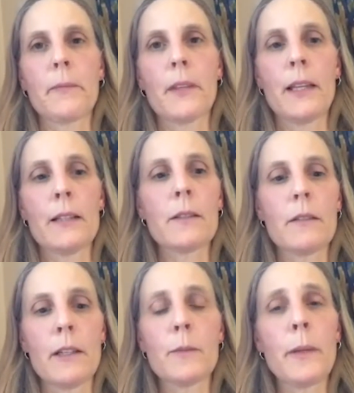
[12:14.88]

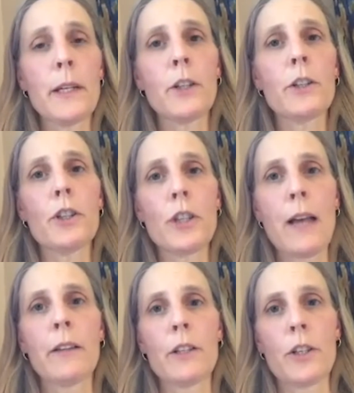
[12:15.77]
it's been a good
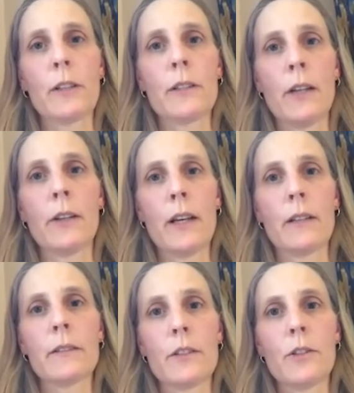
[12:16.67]
challenge, I'll tell you,
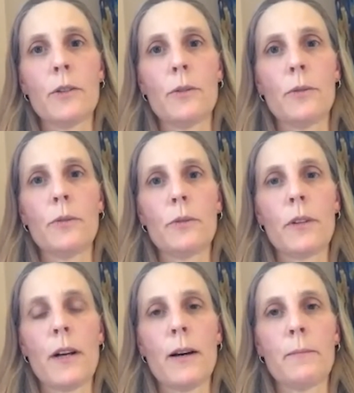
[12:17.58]
to
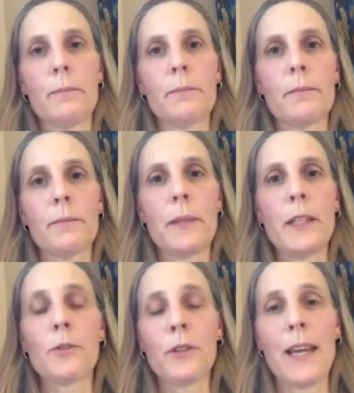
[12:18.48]

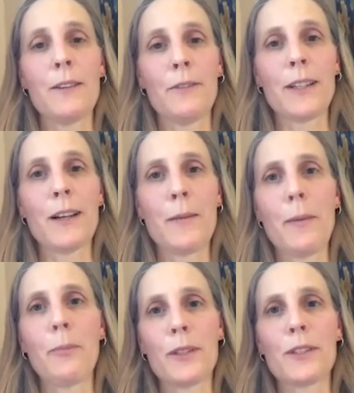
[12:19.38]
be creative and come
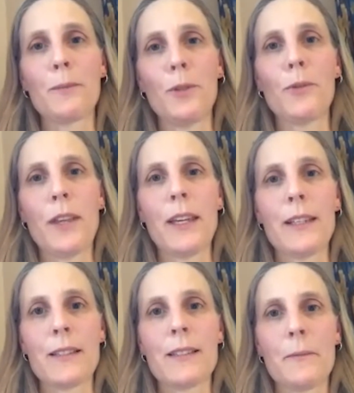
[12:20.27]
up with some new
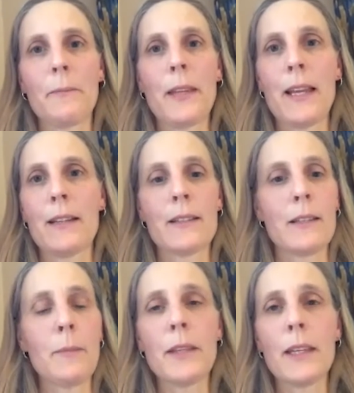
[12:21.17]
things. And
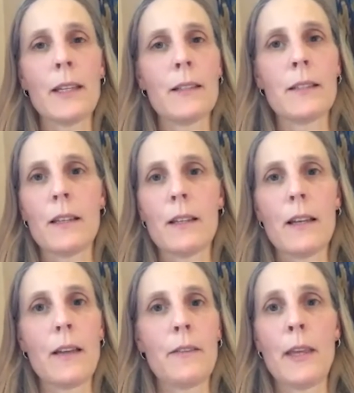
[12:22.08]
some of the kids,
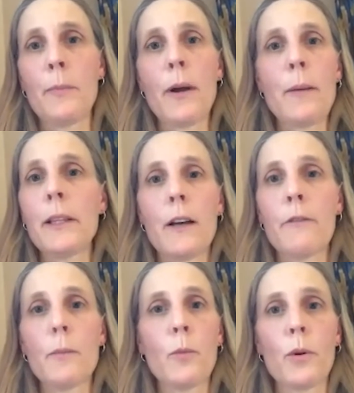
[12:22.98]
they probably
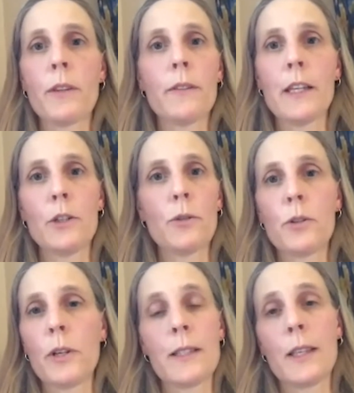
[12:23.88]
love it more than they
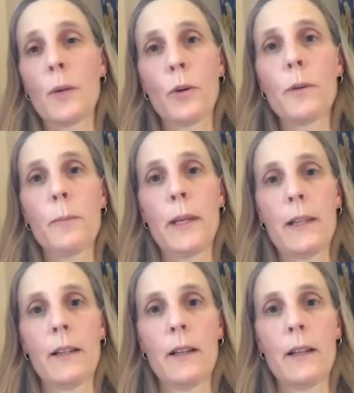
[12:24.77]
used to because they weren't big